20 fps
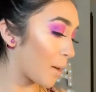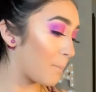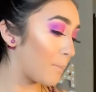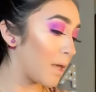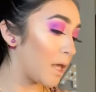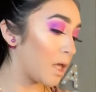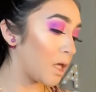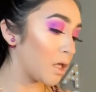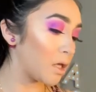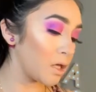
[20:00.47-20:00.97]

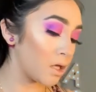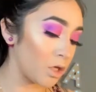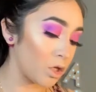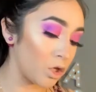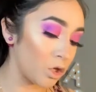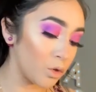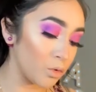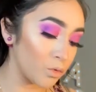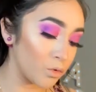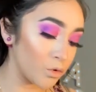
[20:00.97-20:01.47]
pinky
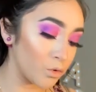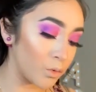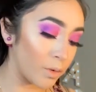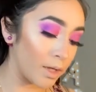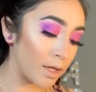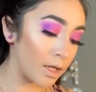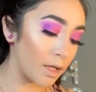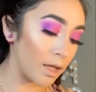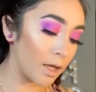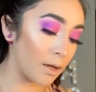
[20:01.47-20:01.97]
hue to
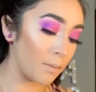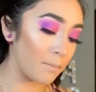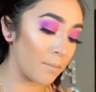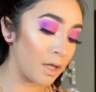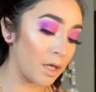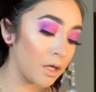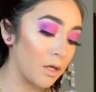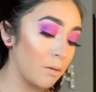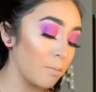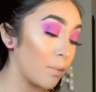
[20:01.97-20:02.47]
it, like a
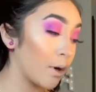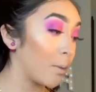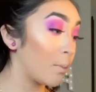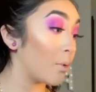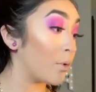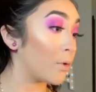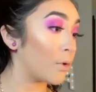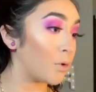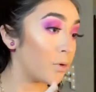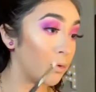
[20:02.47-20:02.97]
pinky
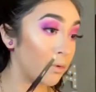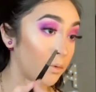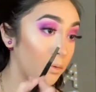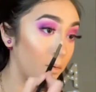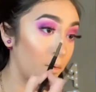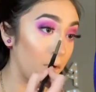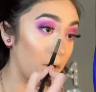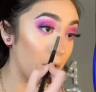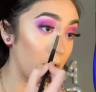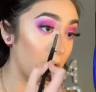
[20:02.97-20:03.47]
purple hue.
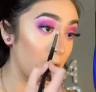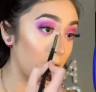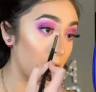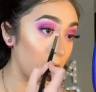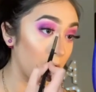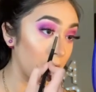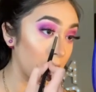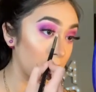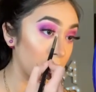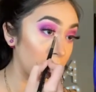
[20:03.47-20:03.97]

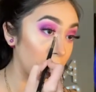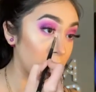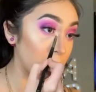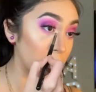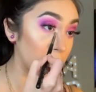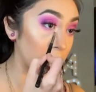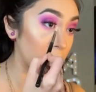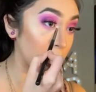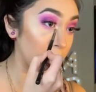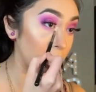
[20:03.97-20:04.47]
That's
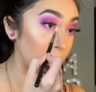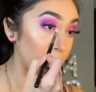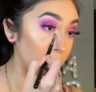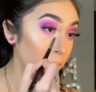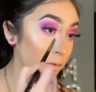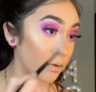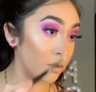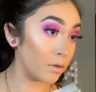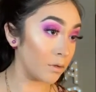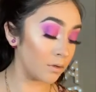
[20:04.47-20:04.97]
really
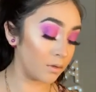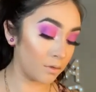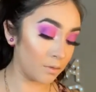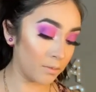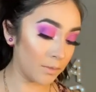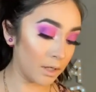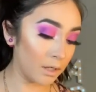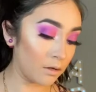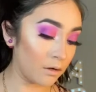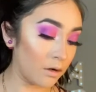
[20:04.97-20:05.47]
cool. Oh
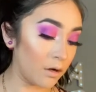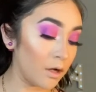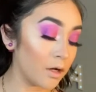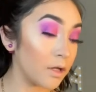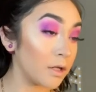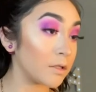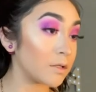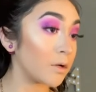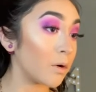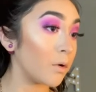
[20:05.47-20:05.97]
my god,
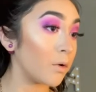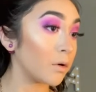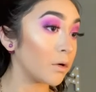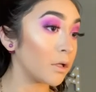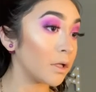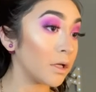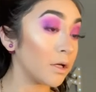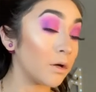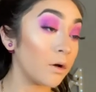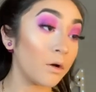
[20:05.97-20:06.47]
it
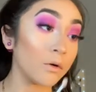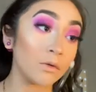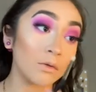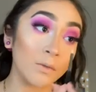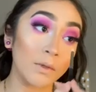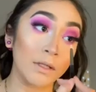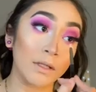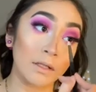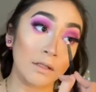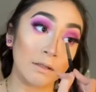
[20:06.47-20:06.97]
totally goes
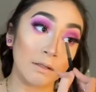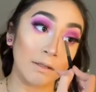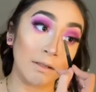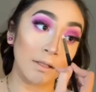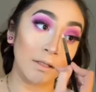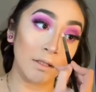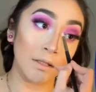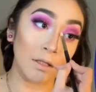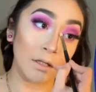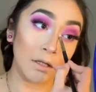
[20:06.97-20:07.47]
with this
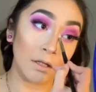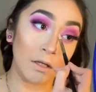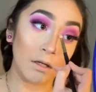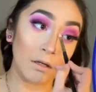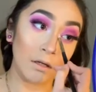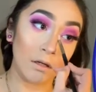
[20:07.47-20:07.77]
look.